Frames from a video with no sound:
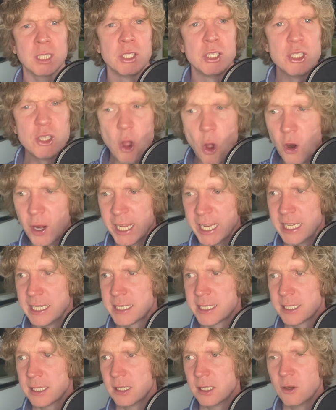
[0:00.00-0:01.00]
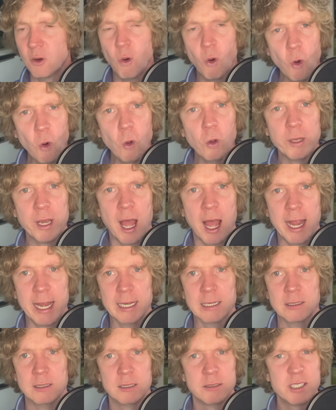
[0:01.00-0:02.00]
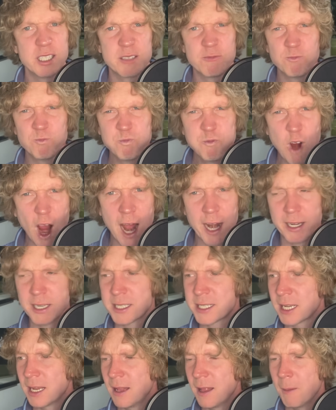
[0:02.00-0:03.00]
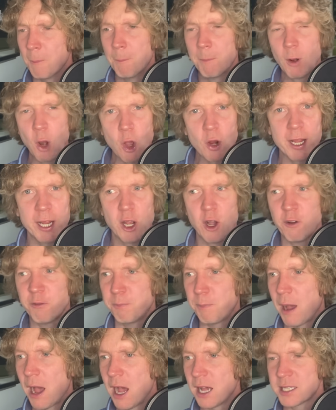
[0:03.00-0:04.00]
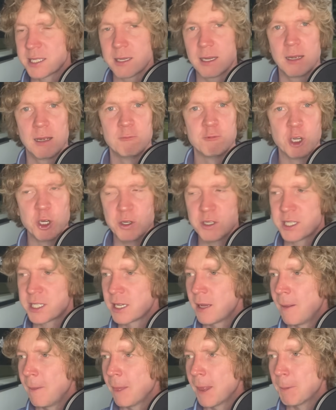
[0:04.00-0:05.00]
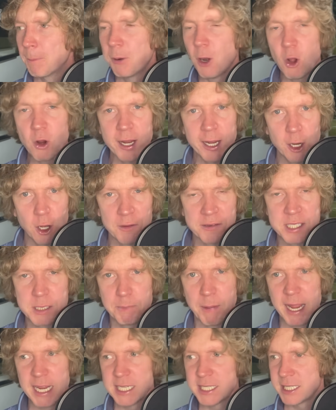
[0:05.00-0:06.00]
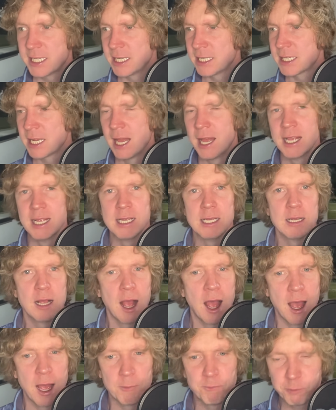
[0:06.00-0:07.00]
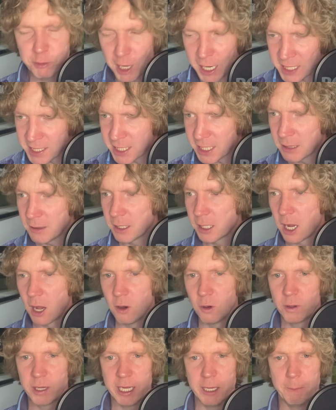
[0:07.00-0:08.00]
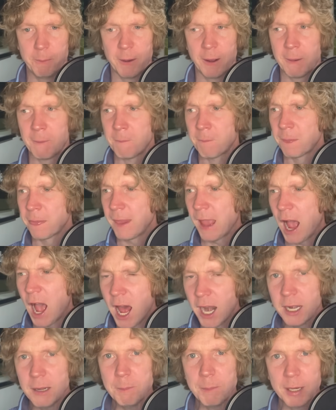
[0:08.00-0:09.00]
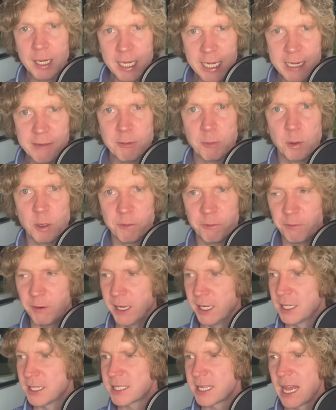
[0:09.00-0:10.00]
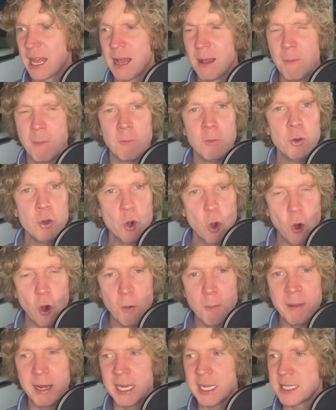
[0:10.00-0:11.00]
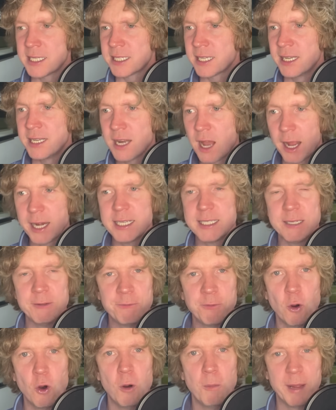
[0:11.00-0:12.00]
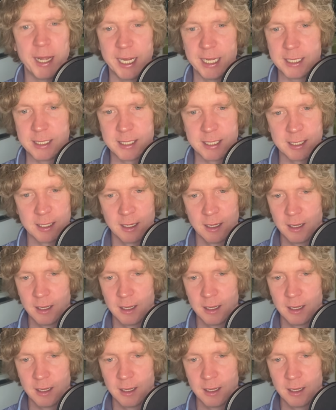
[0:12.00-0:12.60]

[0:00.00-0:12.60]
doggies, all night, just runs, blocking off pass routes, blocking off spaces, pressing the goalkeeper, unbelievable fitness, 0 minutes to 94 minutes.